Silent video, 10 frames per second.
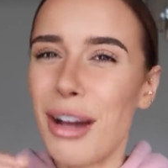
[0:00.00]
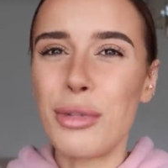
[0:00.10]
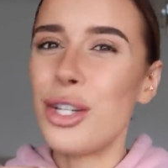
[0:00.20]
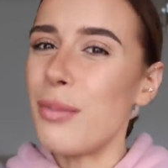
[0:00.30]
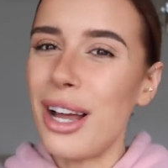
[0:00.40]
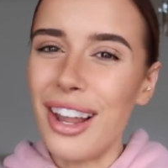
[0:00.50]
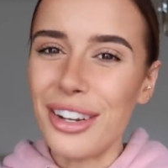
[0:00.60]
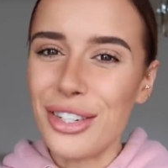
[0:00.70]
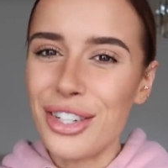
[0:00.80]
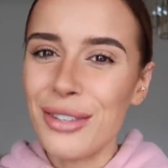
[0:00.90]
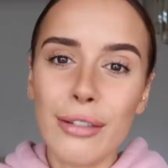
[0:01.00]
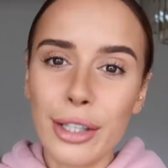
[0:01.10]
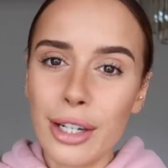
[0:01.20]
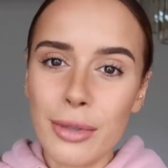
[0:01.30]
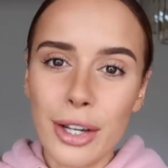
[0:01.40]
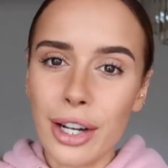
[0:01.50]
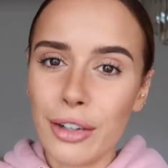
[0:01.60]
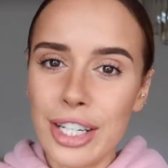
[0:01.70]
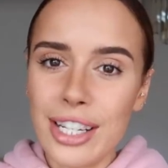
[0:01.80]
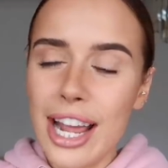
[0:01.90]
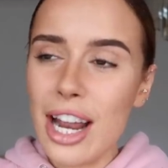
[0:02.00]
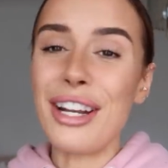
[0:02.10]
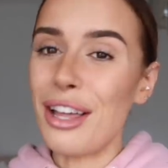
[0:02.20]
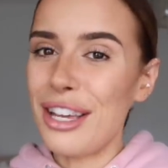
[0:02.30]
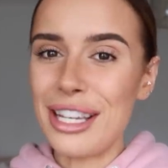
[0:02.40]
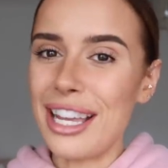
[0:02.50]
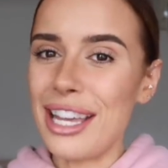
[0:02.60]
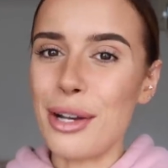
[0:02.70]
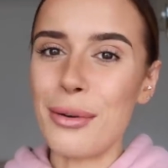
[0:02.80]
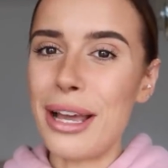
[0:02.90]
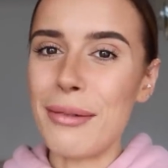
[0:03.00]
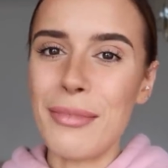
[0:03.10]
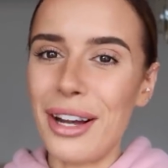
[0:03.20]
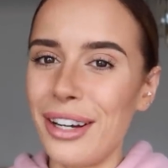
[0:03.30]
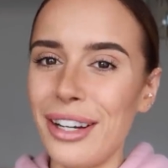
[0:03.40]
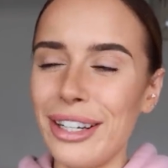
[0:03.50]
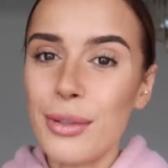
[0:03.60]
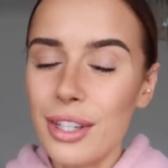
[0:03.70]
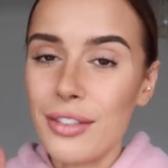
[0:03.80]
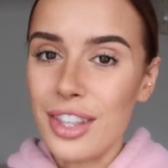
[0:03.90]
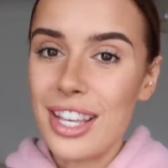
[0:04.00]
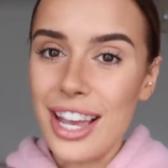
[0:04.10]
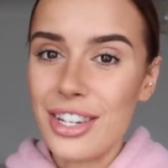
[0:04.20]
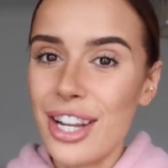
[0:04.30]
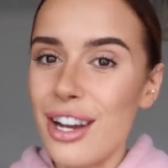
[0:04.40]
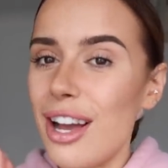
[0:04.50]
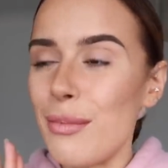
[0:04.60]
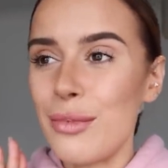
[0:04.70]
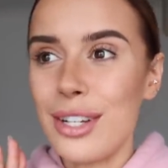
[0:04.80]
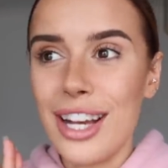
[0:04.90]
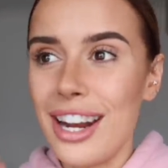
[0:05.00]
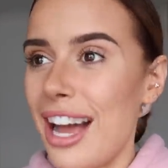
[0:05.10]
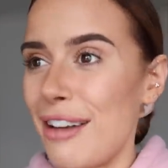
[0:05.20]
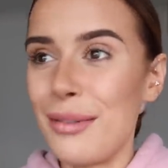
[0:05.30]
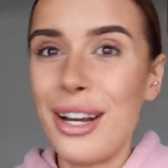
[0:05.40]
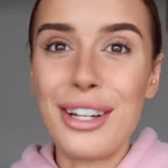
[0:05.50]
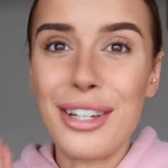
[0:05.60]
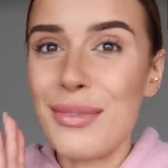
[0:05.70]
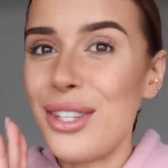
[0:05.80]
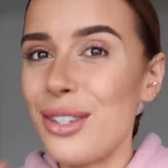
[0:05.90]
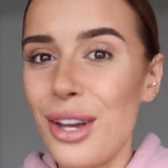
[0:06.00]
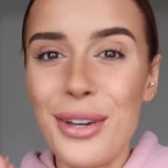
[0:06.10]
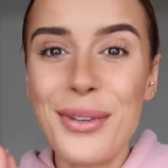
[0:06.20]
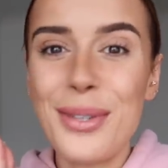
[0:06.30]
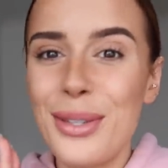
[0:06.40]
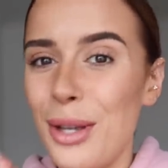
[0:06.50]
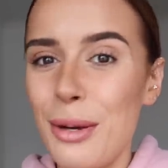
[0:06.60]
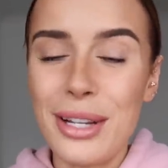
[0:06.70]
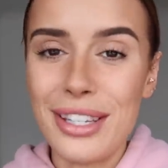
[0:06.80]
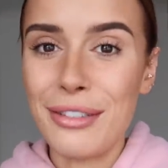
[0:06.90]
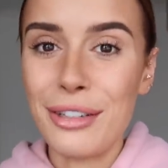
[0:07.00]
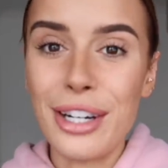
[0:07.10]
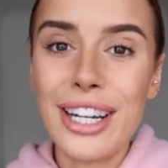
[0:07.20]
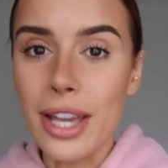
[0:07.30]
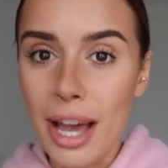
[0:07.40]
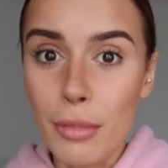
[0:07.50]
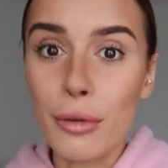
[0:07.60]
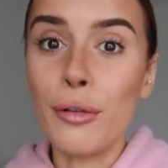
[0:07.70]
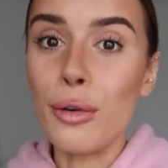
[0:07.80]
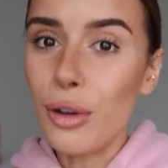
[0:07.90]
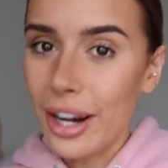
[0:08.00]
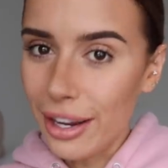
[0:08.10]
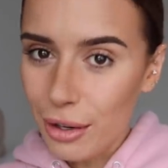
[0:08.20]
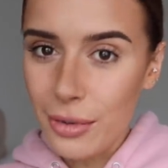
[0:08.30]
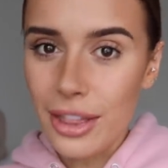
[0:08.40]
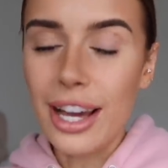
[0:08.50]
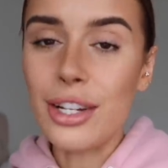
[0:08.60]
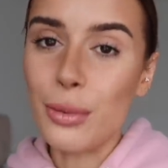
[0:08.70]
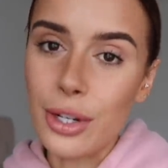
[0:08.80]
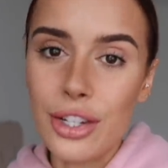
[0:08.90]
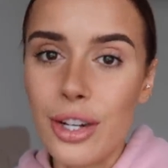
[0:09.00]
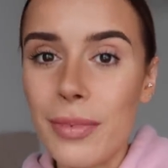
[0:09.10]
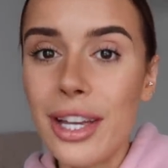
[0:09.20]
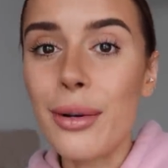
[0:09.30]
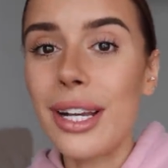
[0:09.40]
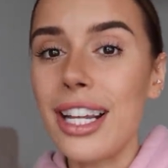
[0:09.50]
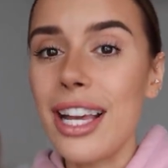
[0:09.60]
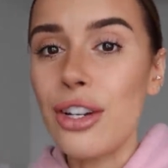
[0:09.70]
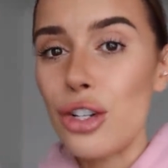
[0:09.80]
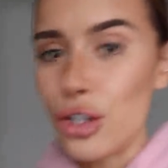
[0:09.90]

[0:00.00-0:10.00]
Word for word: I'm due my lunch. I've woken up so hungry today, like nothing is taking away my hunger. So once I've done the kitchen, I'm gonna have my lunch. I'm so, so buzzing for it. But yeah, before I get on with that, I just wanted to jump in quickly and